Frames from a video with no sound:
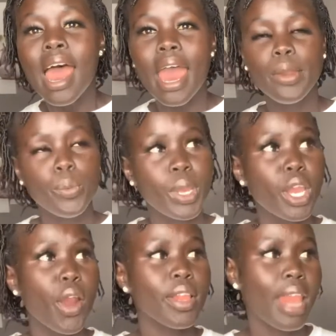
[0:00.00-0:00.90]
and we
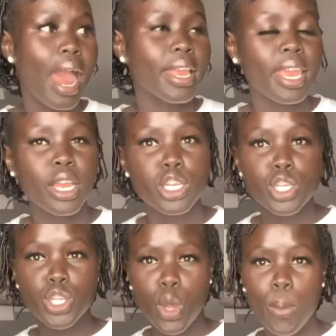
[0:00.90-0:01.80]
are lacking
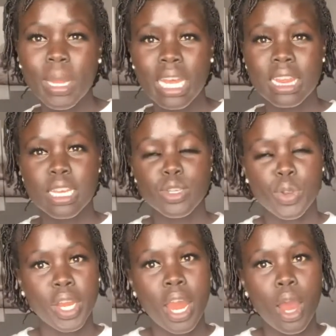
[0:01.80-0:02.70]
so many things
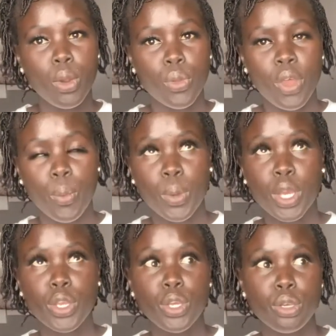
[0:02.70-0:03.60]
right now that we
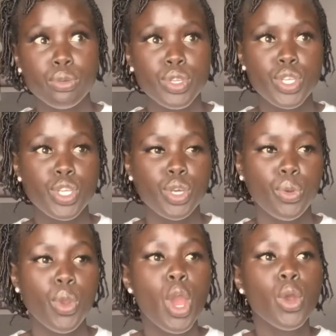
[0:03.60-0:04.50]
could use to